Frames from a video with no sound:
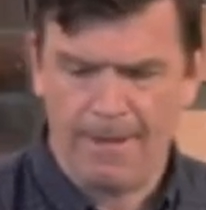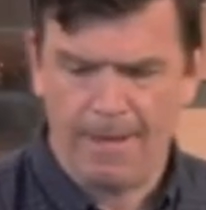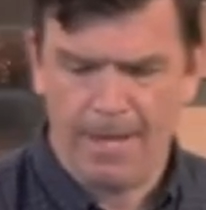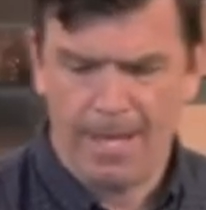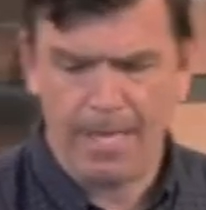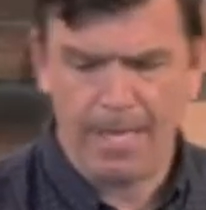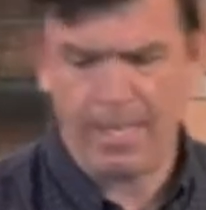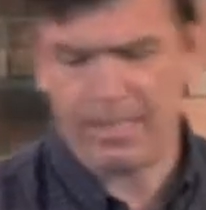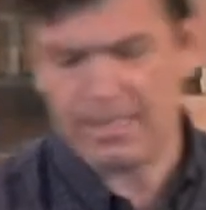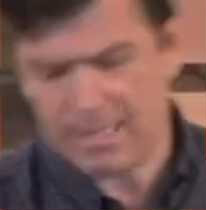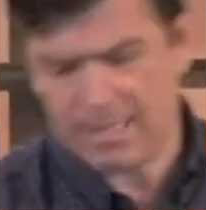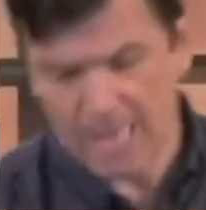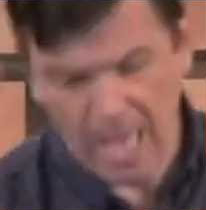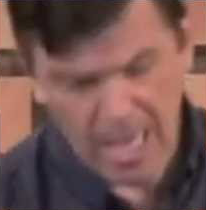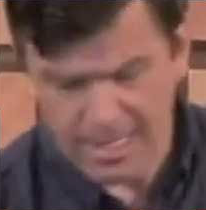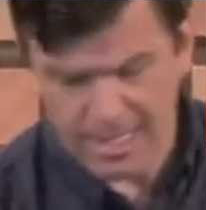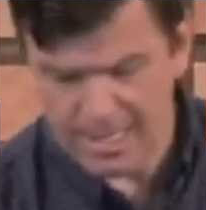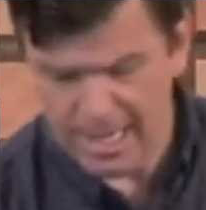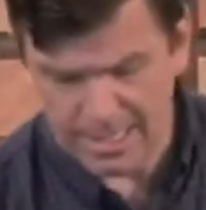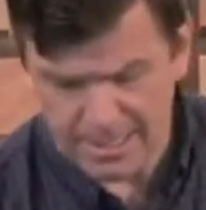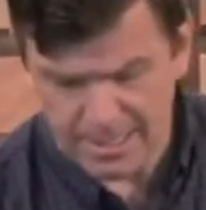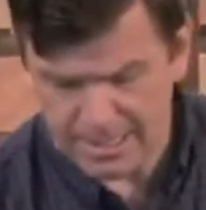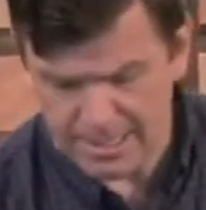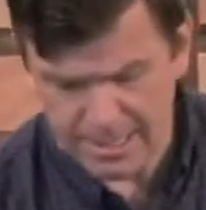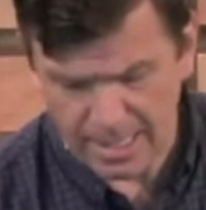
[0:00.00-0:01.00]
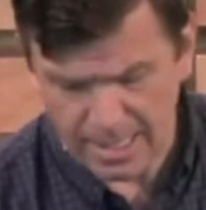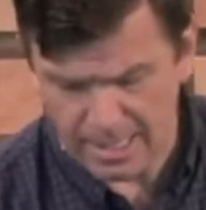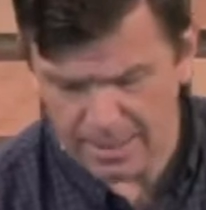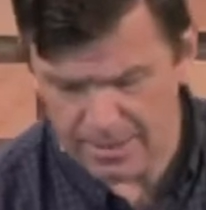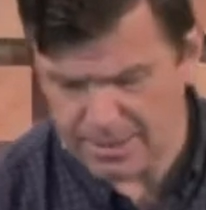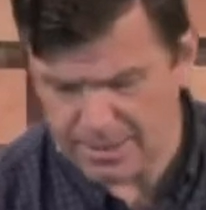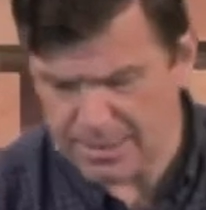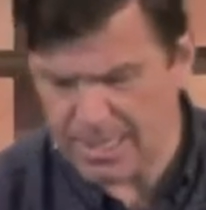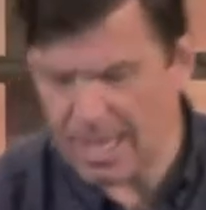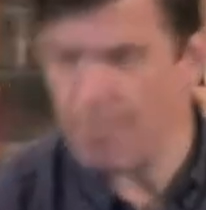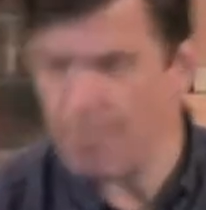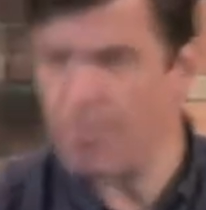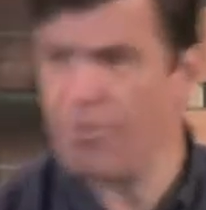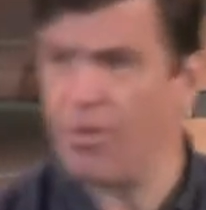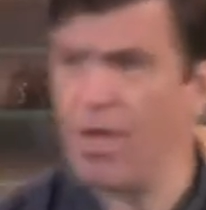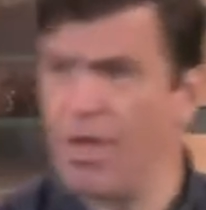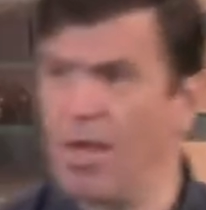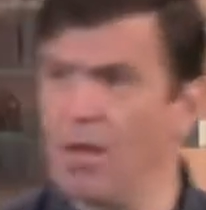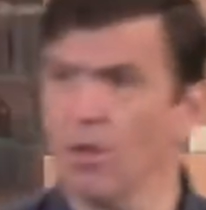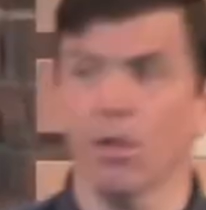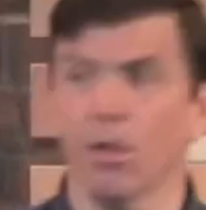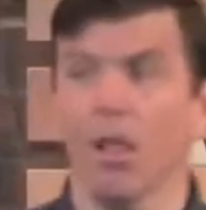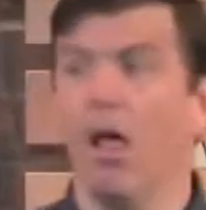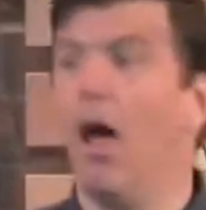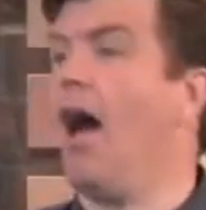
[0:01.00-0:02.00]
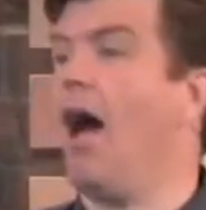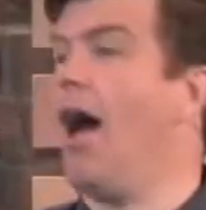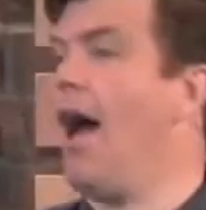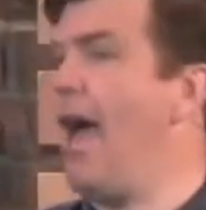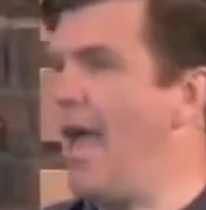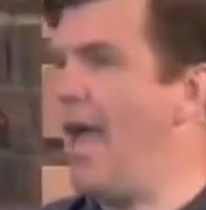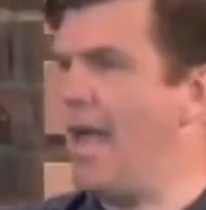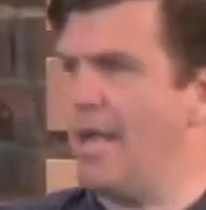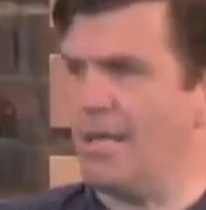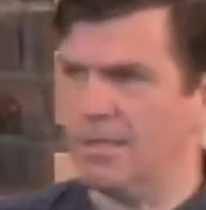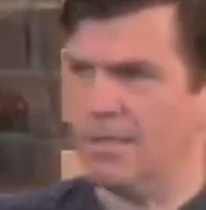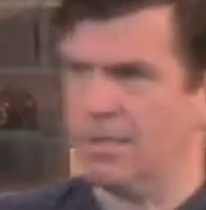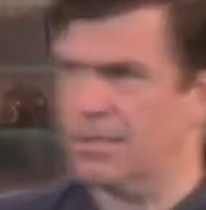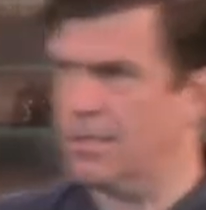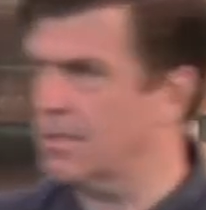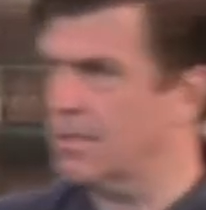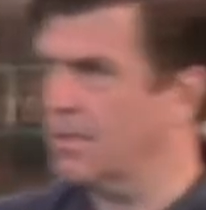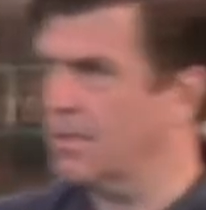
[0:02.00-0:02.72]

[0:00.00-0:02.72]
His son does exactly the same thing, lies